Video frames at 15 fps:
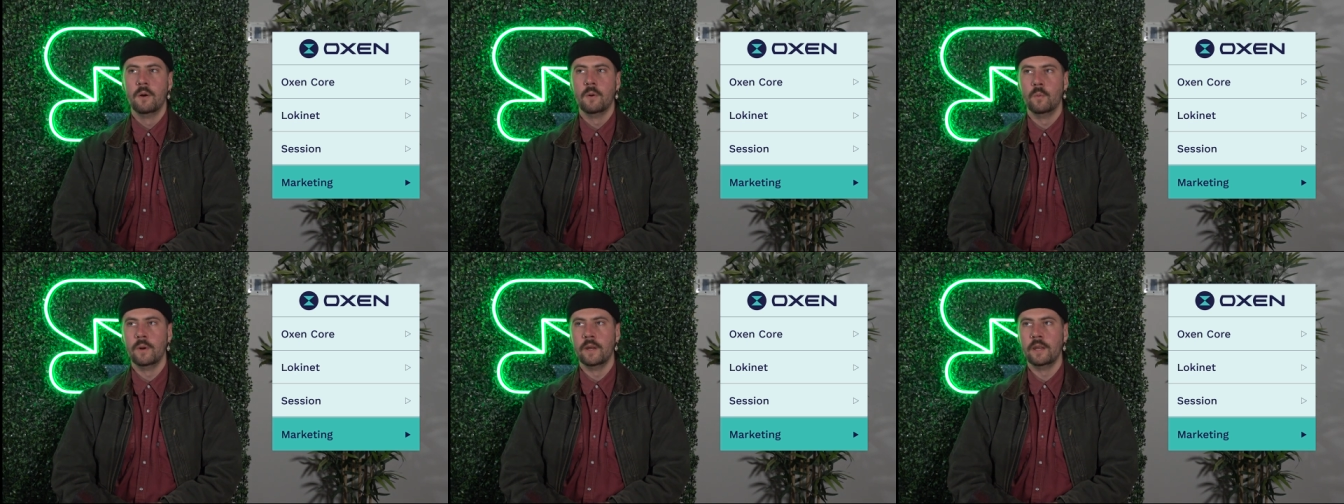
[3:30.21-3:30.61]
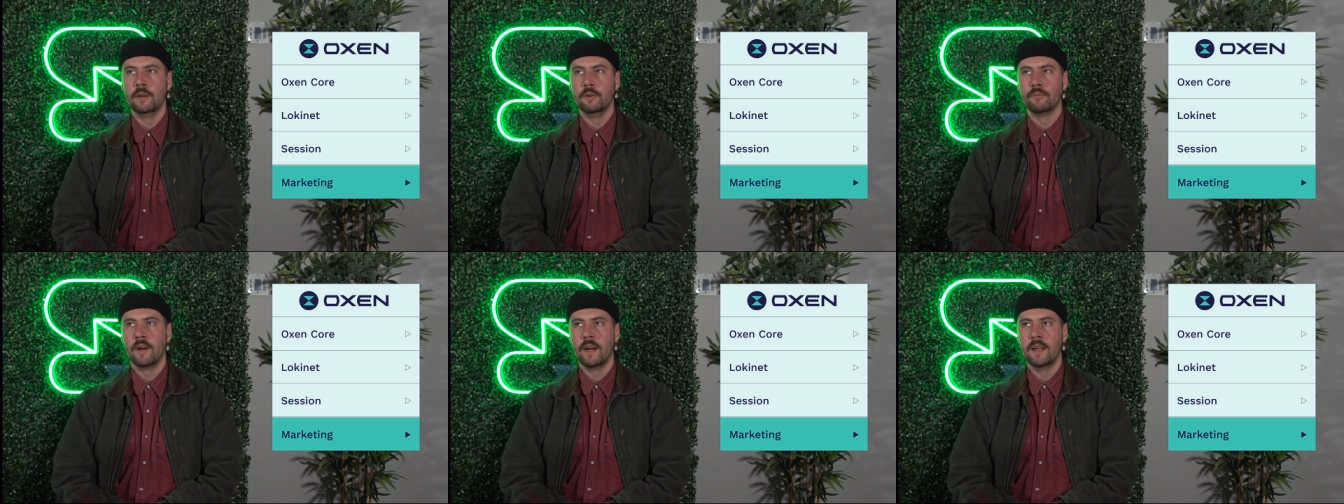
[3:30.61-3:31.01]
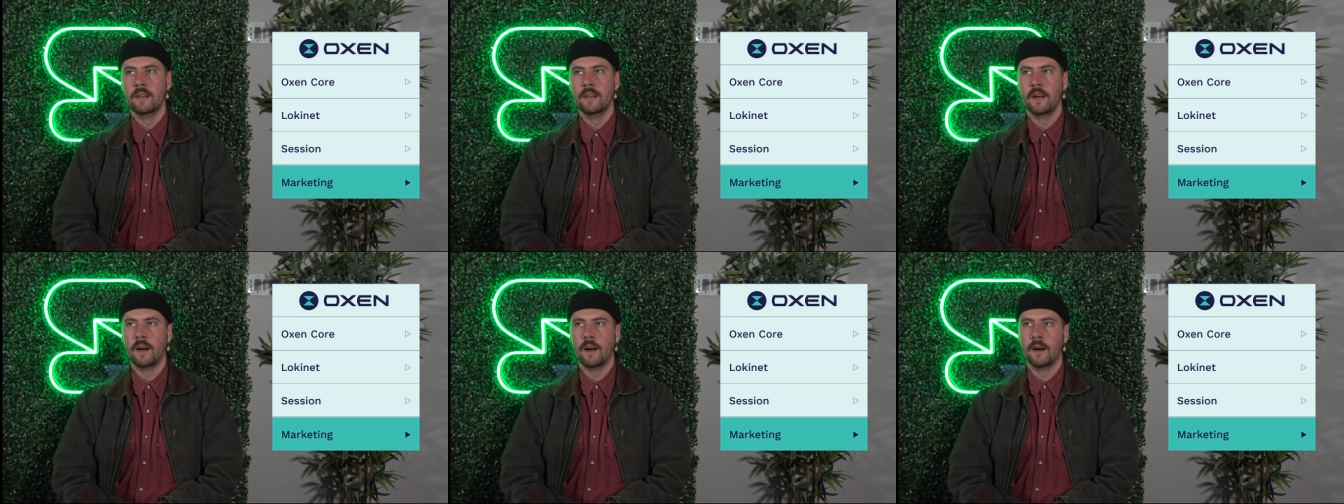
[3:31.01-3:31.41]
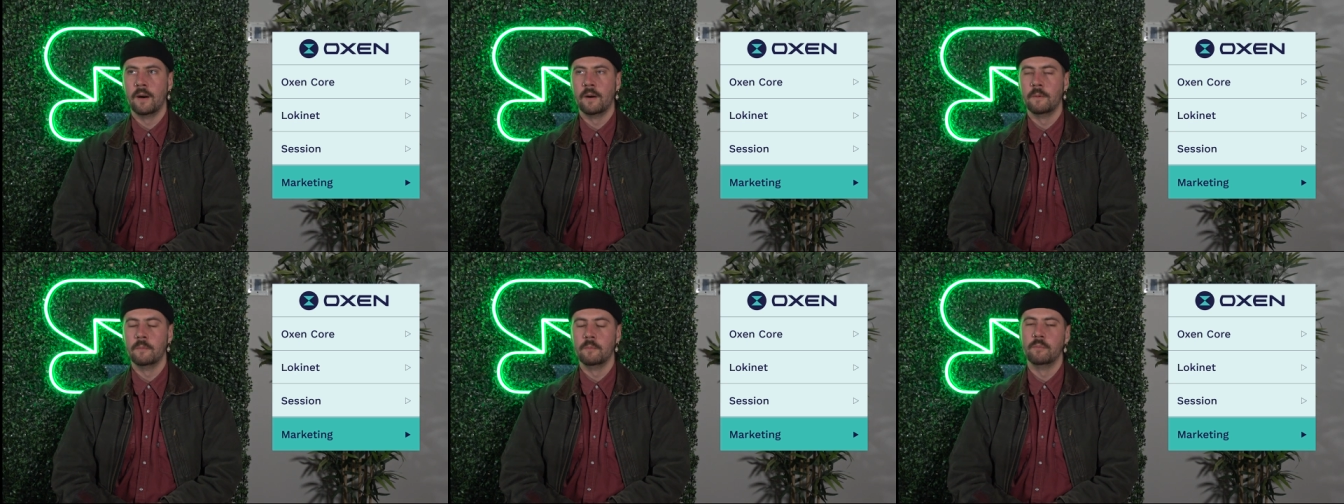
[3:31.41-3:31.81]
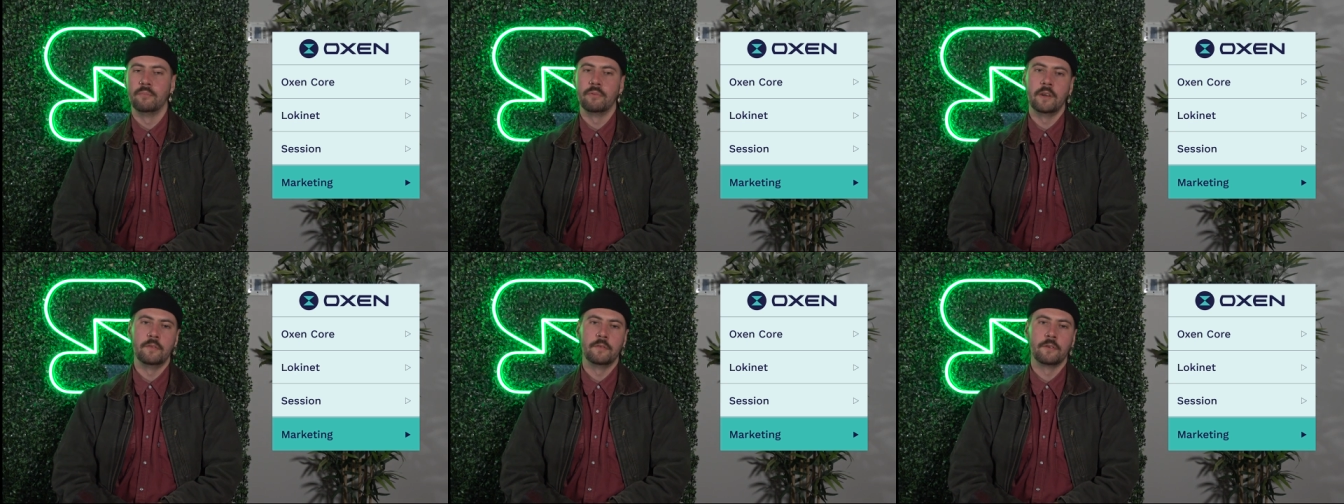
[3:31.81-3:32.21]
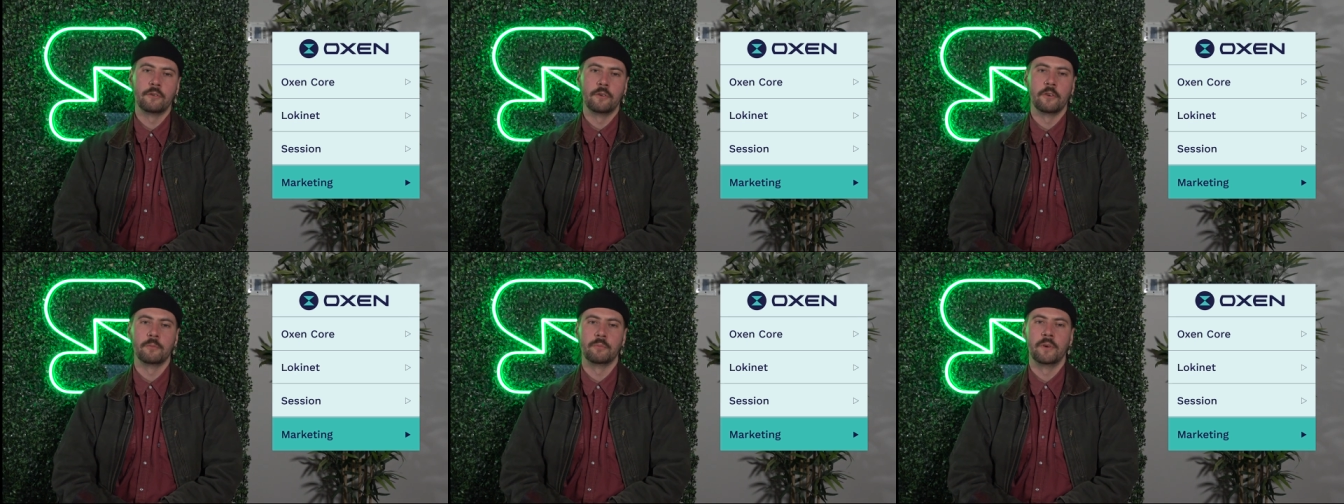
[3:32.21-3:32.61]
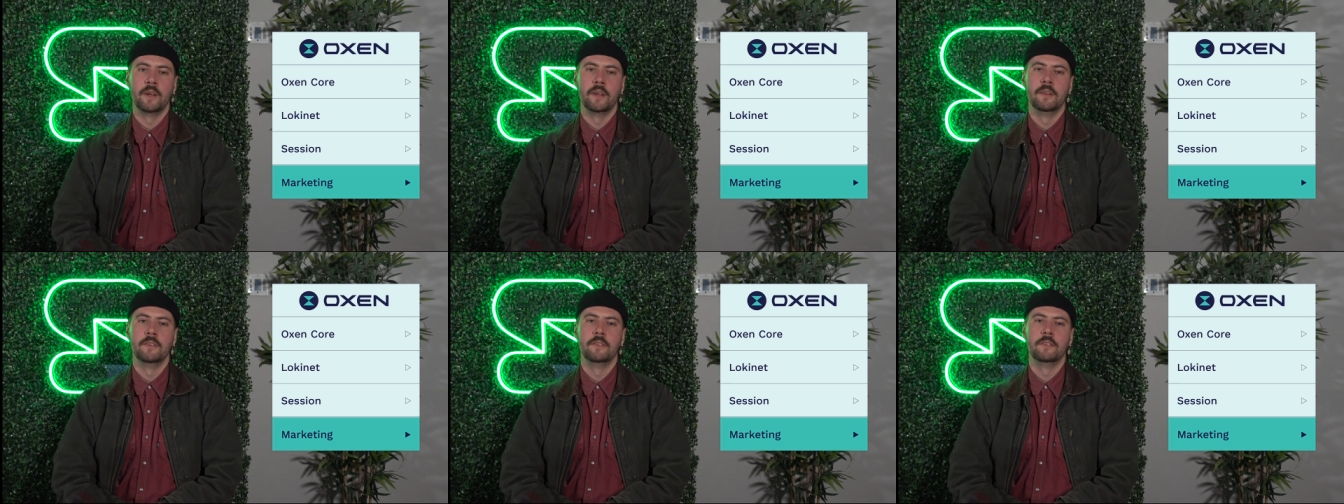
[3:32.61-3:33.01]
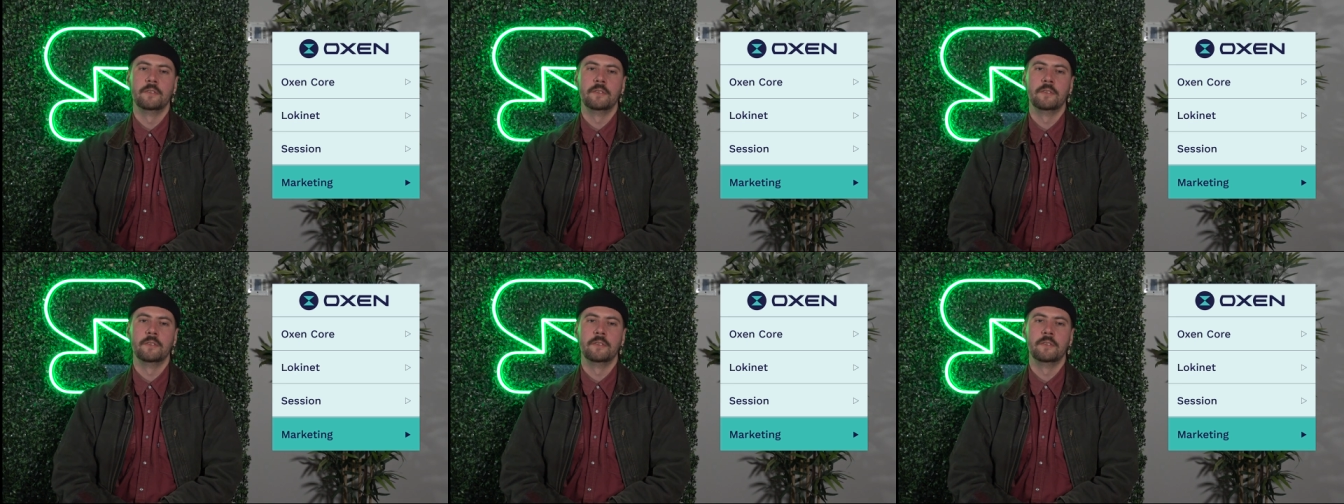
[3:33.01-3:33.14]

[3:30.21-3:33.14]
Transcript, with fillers: we ran a brief cross-brand